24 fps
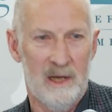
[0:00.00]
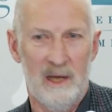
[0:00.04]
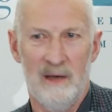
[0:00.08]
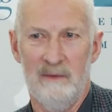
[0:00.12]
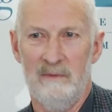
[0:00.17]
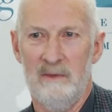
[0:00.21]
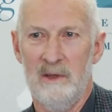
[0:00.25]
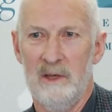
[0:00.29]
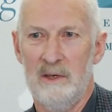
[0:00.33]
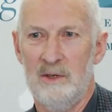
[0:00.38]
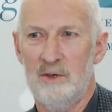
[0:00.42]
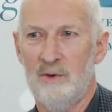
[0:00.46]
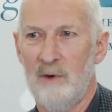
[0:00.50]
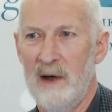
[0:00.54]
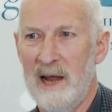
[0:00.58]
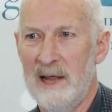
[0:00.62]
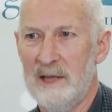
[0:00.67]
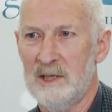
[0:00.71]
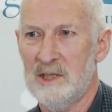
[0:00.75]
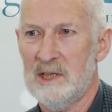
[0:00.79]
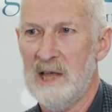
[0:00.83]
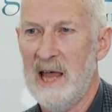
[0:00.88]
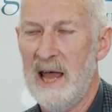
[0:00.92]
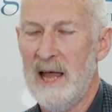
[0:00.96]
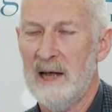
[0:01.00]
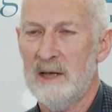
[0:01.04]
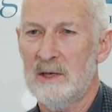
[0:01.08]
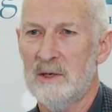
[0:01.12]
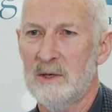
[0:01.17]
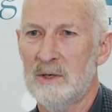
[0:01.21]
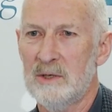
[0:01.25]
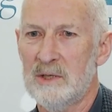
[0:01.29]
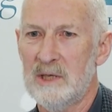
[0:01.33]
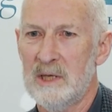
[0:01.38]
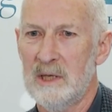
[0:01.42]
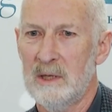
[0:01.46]
of the
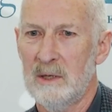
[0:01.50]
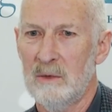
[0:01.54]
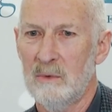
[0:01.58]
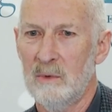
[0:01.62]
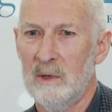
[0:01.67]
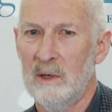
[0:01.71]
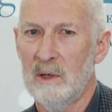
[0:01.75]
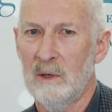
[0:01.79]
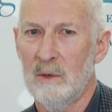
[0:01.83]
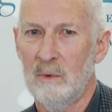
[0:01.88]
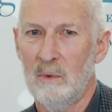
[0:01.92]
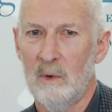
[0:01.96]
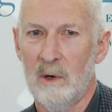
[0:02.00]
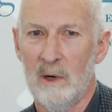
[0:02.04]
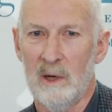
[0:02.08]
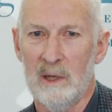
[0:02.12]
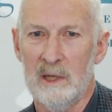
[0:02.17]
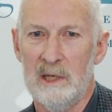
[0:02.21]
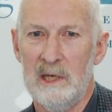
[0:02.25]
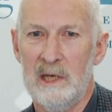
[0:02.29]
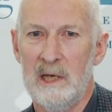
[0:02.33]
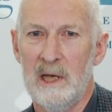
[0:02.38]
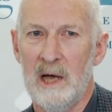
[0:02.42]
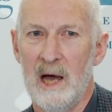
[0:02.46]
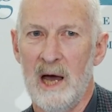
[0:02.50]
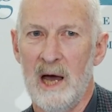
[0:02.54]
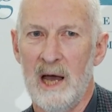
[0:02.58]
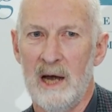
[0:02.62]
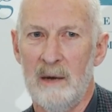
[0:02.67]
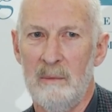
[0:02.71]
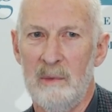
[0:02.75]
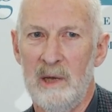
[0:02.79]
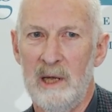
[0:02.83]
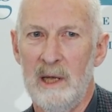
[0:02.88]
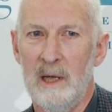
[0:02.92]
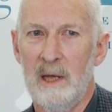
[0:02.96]
transactors in the real world
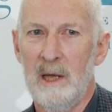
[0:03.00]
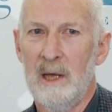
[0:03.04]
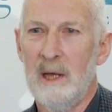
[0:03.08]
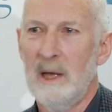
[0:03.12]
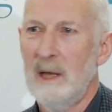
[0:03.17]
economy.